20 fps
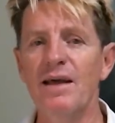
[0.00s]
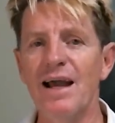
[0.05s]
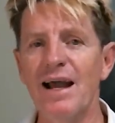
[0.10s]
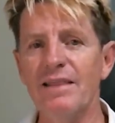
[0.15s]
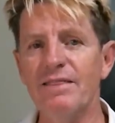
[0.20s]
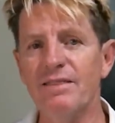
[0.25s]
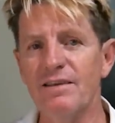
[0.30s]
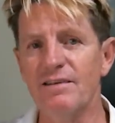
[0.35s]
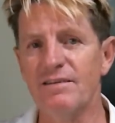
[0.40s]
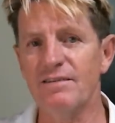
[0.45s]

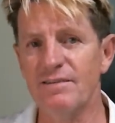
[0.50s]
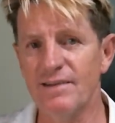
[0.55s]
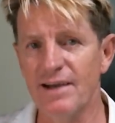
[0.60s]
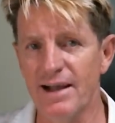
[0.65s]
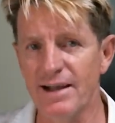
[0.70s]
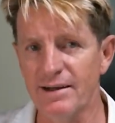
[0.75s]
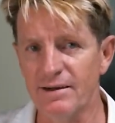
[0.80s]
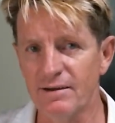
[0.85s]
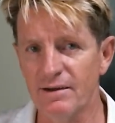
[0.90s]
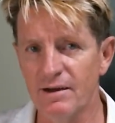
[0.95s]
At this
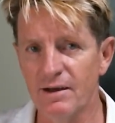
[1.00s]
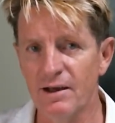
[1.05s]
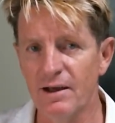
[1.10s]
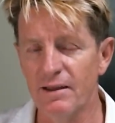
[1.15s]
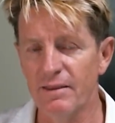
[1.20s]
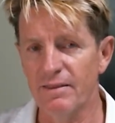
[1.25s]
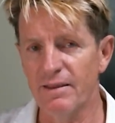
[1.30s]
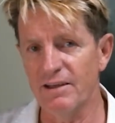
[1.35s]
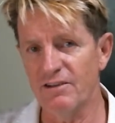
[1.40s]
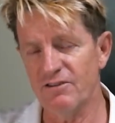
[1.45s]
date.
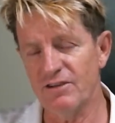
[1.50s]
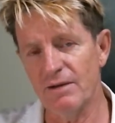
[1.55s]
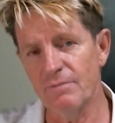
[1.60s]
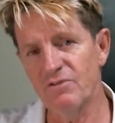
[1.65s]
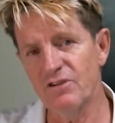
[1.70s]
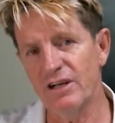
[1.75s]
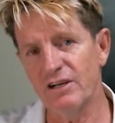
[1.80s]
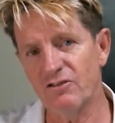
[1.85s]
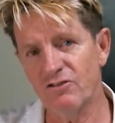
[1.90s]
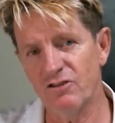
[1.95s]
They're
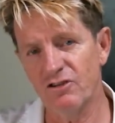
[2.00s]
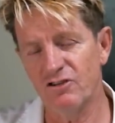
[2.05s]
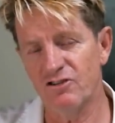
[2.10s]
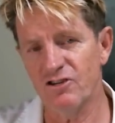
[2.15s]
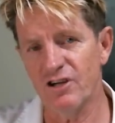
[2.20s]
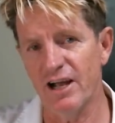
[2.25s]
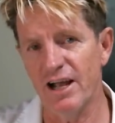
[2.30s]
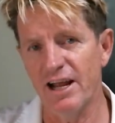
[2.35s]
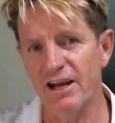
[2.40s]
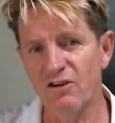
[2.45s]
subject to
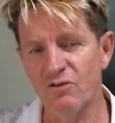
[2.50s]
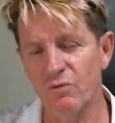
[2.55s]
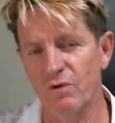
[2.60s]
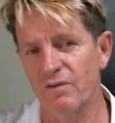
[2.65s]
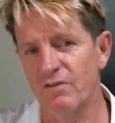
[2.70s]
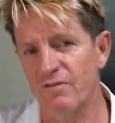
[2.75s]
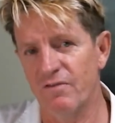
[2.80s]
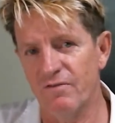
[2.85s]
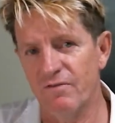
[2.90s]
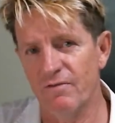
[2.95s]
change
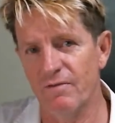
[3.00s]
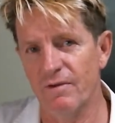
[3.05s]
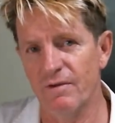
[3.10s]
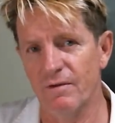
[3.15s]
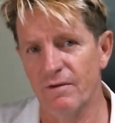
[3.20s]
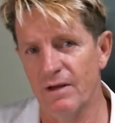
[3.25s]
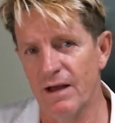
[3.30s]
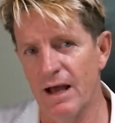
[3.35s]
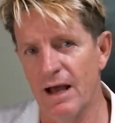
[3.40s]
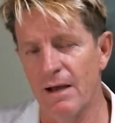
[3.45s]
with
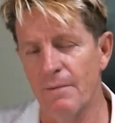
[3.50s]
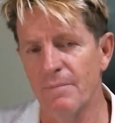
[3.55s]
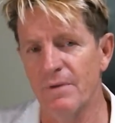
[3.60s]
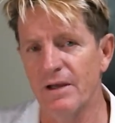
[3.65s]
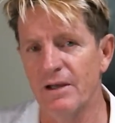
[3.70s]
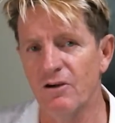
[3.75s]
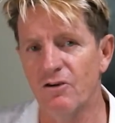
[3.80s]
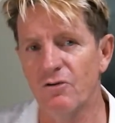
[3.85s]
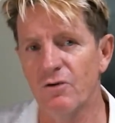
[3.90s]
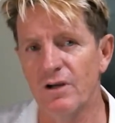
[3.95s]

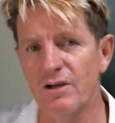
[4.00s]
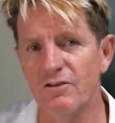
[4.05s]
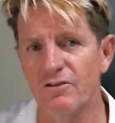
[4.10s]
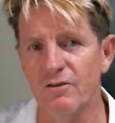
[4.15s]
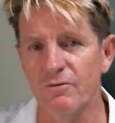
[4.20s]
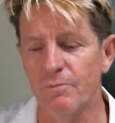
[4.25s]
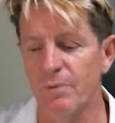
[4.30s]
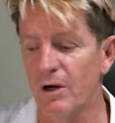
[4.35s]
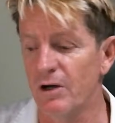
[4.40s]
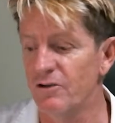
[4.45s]
increase
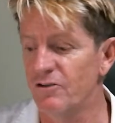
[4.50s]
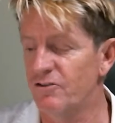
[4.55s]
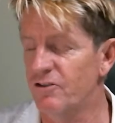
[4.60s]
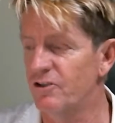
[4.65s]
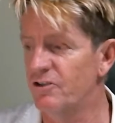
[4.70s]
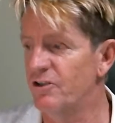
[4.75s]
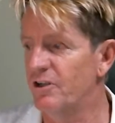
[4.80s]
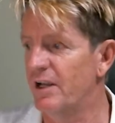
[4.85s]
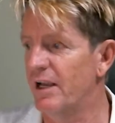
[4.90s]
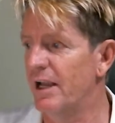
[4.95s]
of
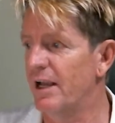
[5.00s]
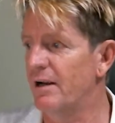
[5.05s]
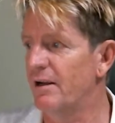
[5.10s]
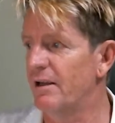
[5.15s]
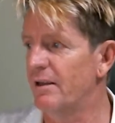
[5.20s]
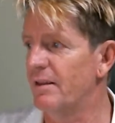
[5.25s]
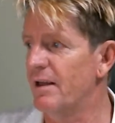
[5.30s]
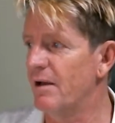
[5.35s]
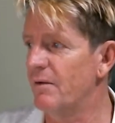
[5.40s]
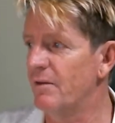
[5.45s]
postage and
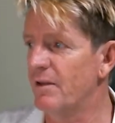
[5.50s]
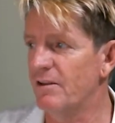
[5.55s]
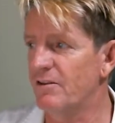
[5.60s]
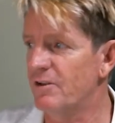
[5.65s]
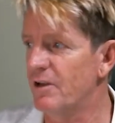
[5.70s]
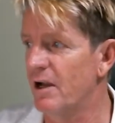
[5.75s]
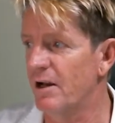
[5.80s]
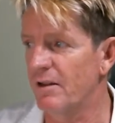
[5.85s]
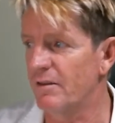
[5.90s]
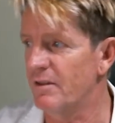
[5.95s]
handling. That's
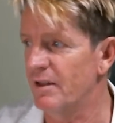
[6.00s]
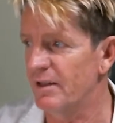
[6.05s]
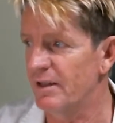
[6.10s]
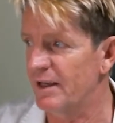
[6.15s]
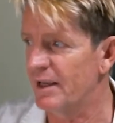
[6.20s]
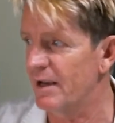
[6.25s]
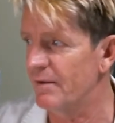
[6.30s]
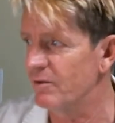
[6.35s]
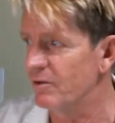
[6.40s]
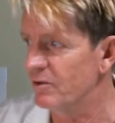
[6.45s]
the only thing
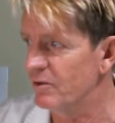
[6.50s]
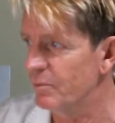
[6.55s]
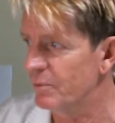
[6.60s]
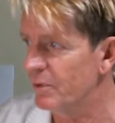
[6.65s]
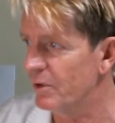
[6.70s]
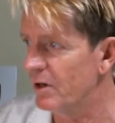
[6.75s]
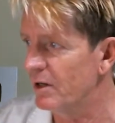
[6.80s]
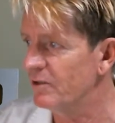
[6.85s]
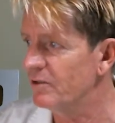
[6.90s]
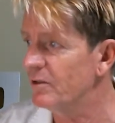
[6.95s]
that governs the
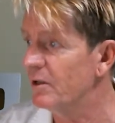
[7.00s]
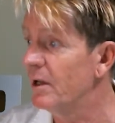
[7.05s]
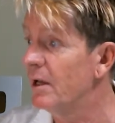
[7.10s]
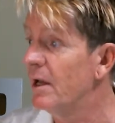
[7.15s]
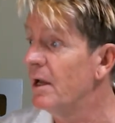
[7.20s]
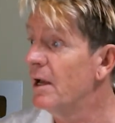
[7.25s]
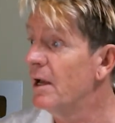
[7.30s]
price.